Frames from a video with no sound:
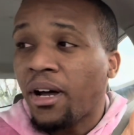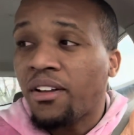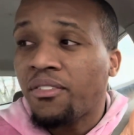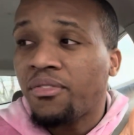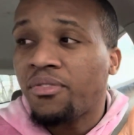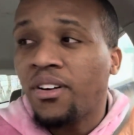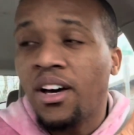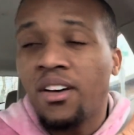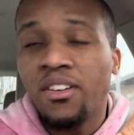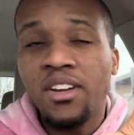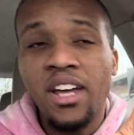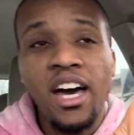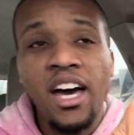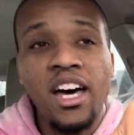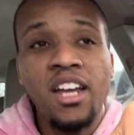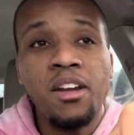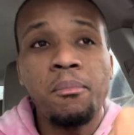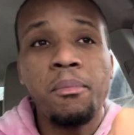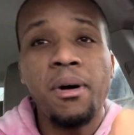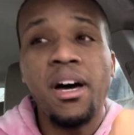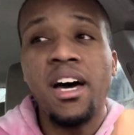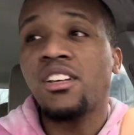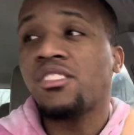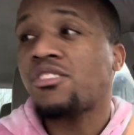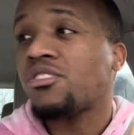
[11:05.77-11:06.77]
found out
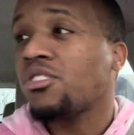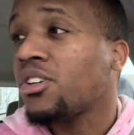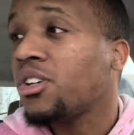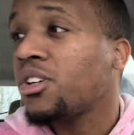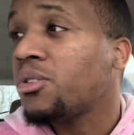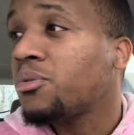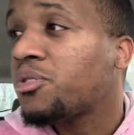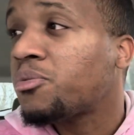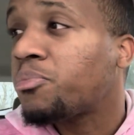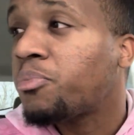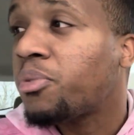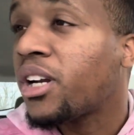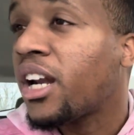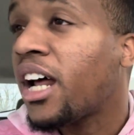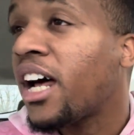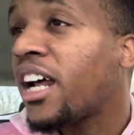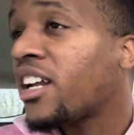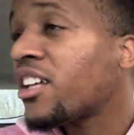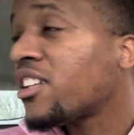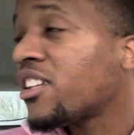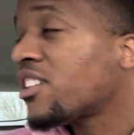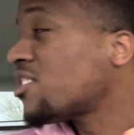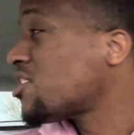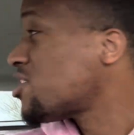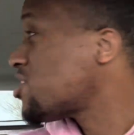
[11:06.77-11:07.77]
about it, so he was put out
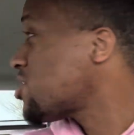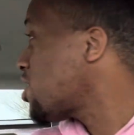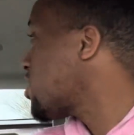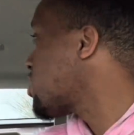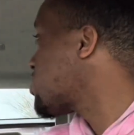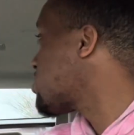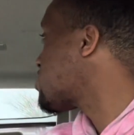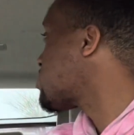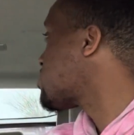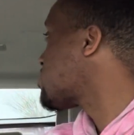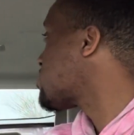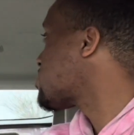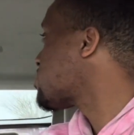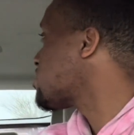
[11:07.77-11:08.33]
of the church.